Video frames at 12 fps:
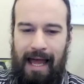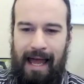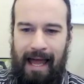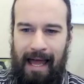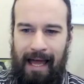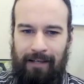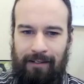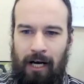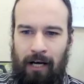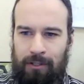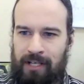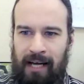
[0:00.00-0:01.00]
and
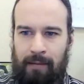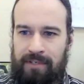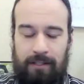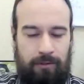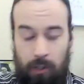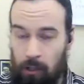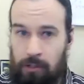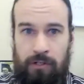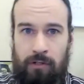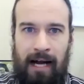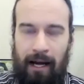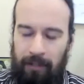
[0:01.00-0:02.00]
other times it turns
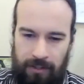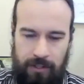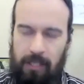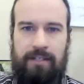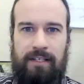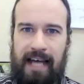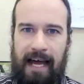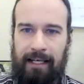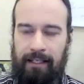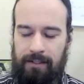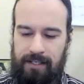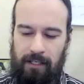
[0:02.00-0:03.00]
around and starts
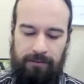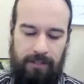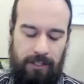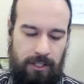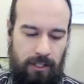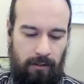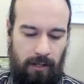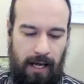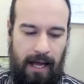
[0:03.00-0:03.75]
attacking self tissue.